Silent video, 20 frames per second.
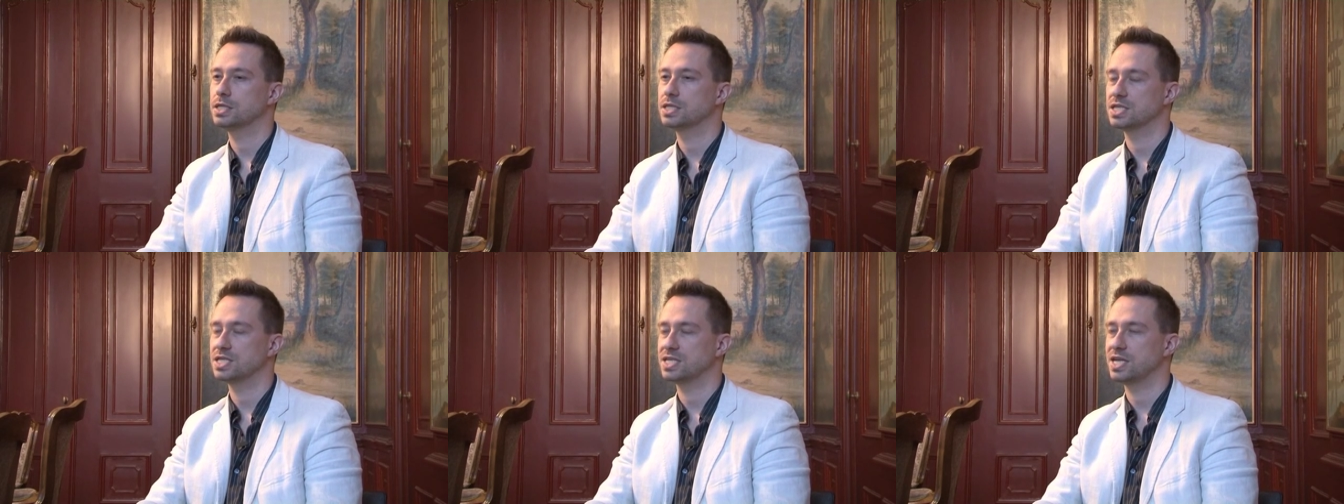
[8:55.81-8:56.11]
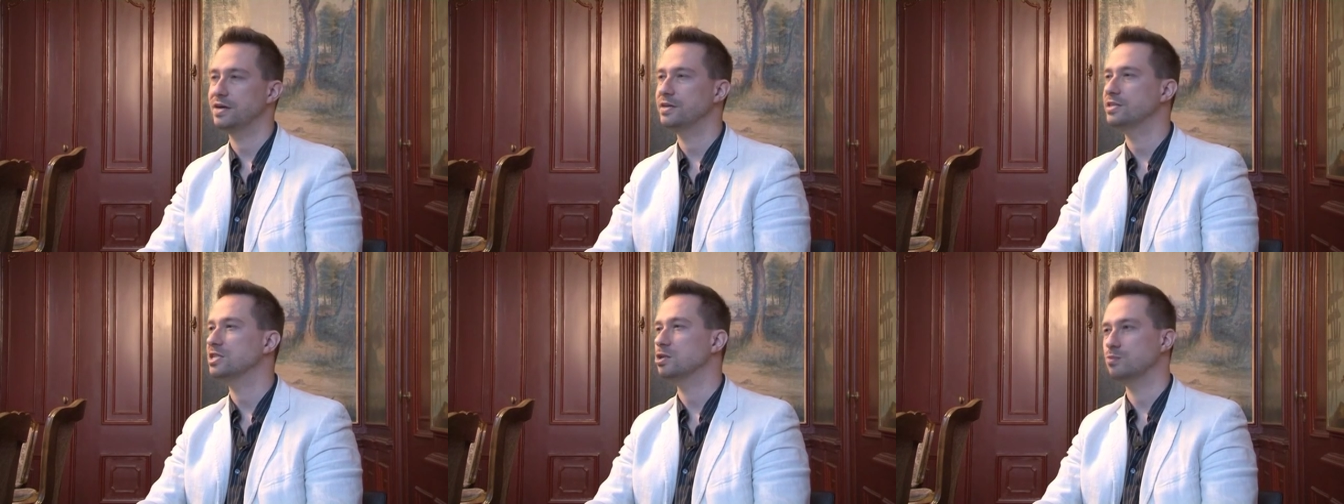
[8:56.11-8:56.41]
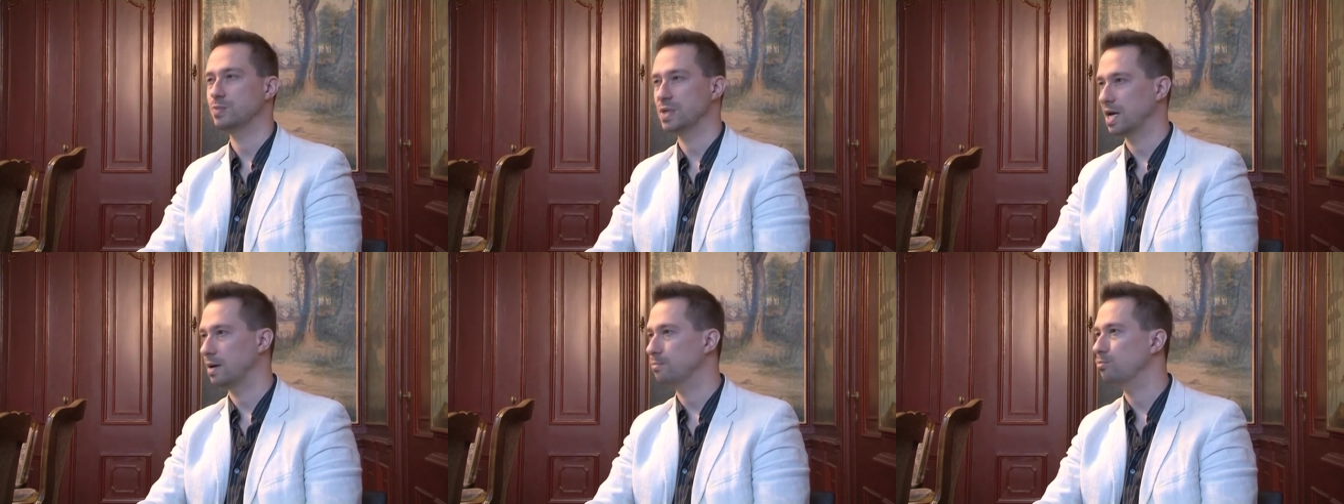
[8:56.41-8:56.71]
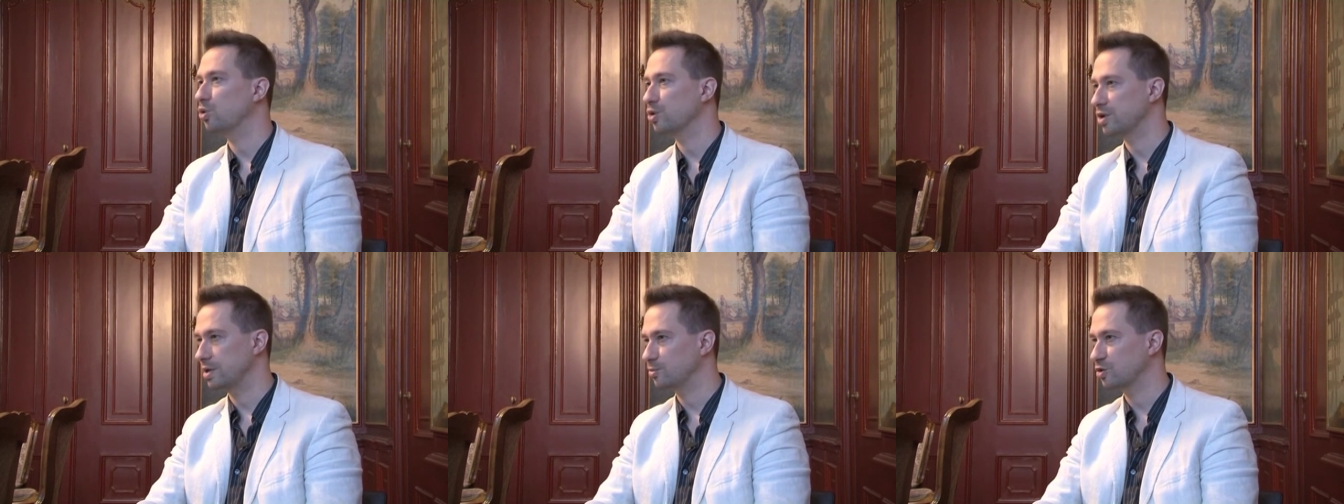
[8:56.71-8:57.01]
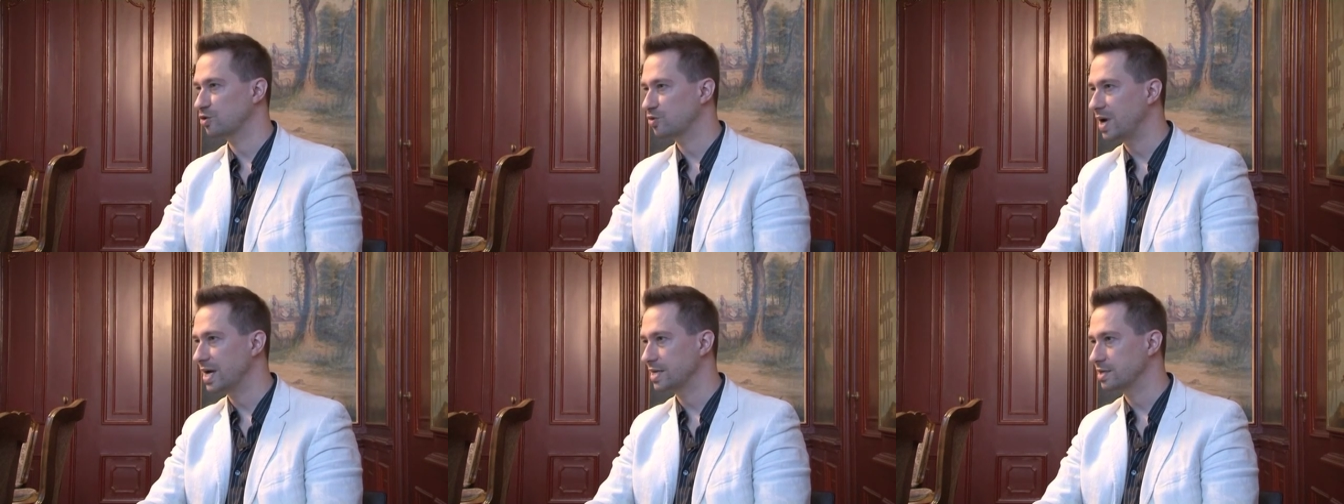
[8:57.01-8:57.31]
societies become more
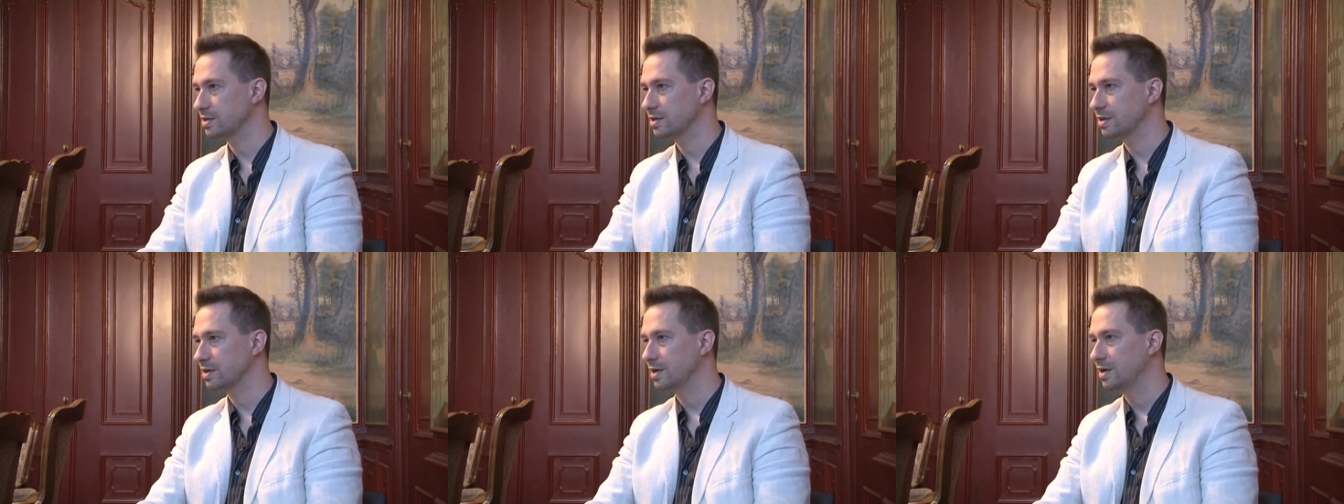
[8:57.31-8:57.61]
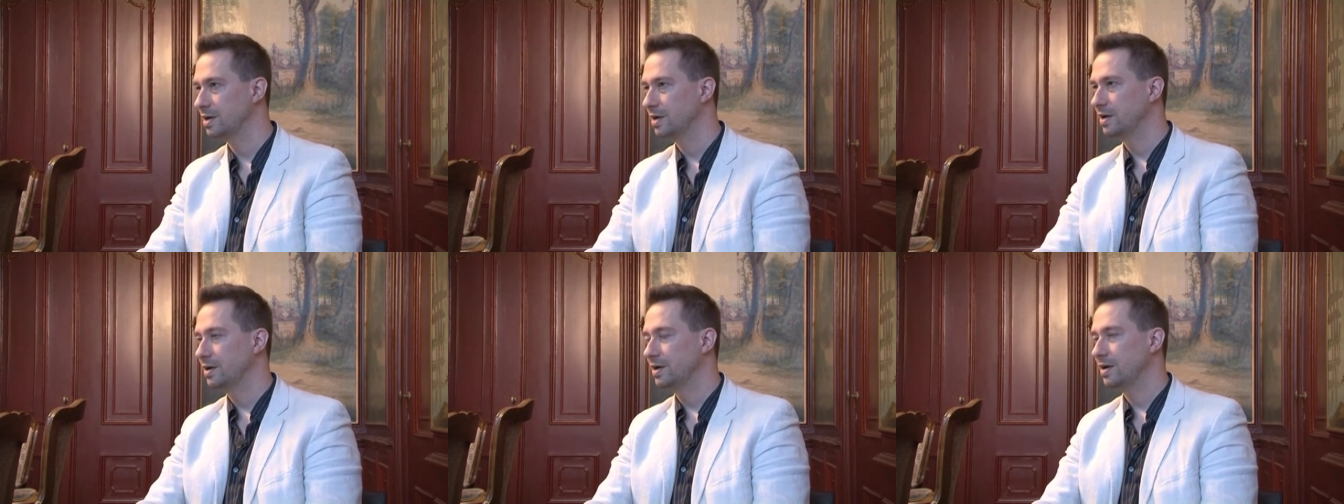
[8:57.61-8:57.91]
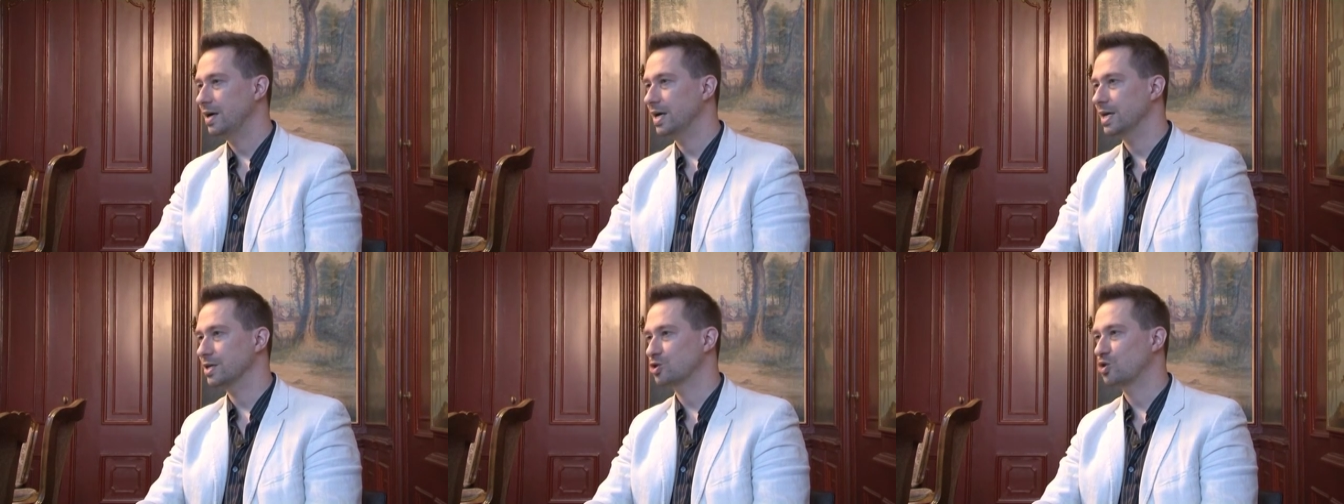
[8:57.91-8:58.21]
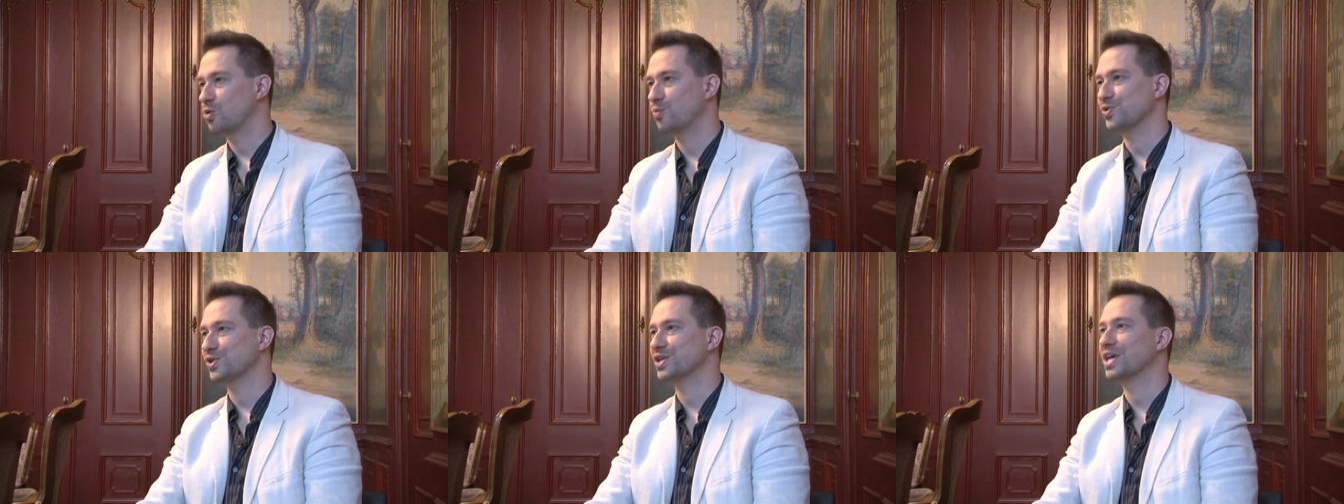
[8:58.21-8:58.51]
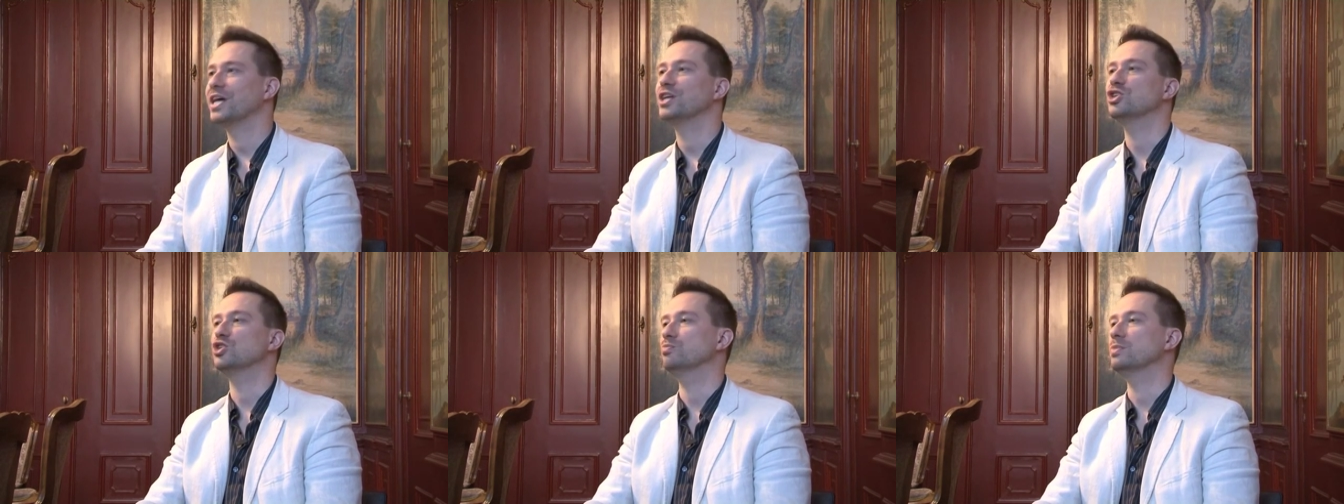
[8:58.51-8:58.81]
democratic as
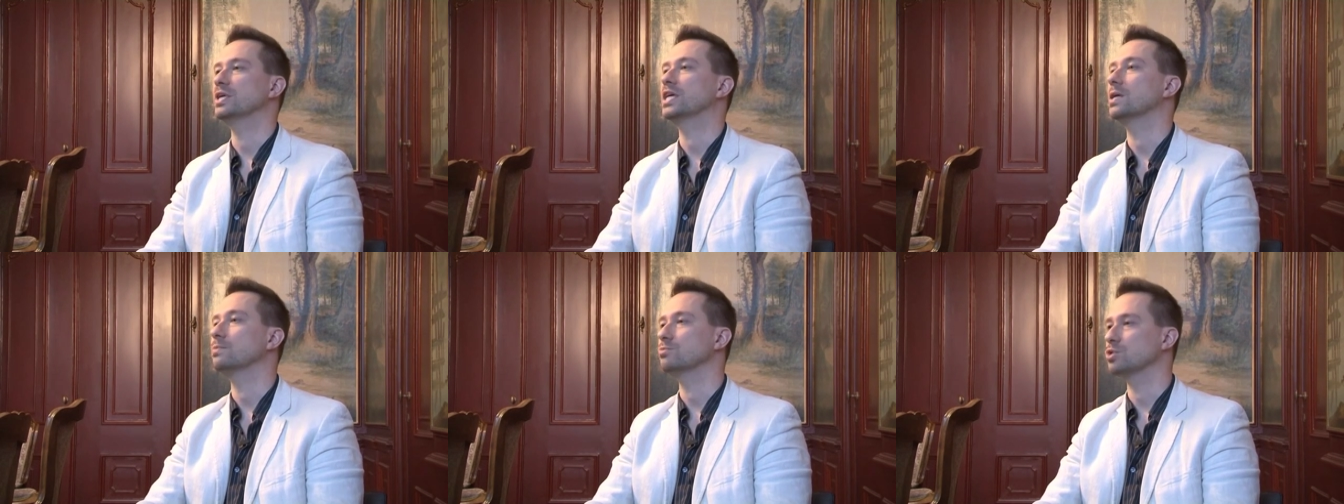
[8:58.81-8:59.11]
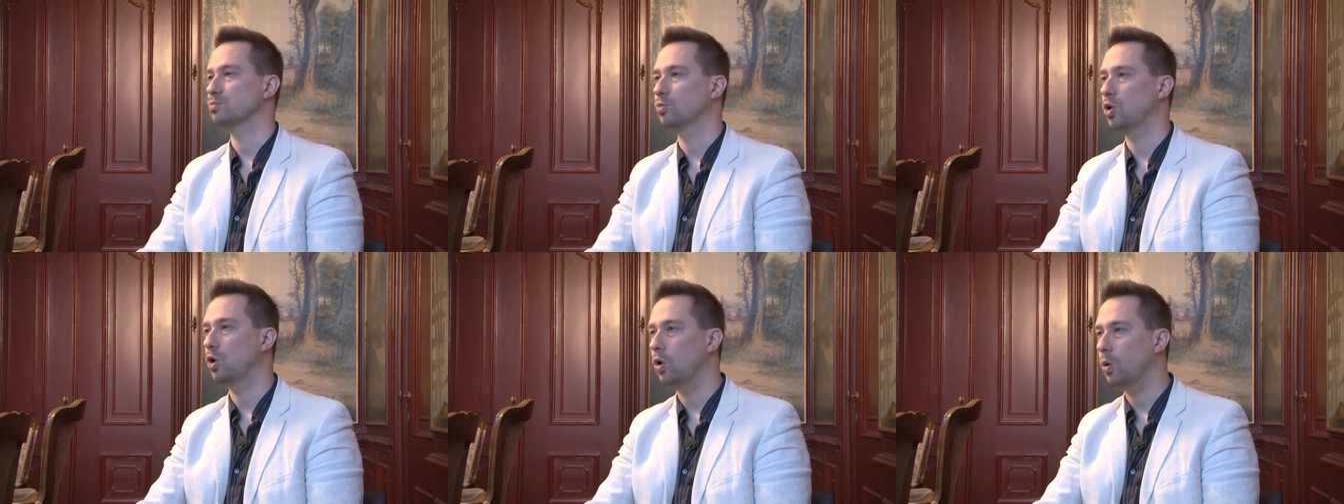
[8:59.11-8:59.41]
communication becomes more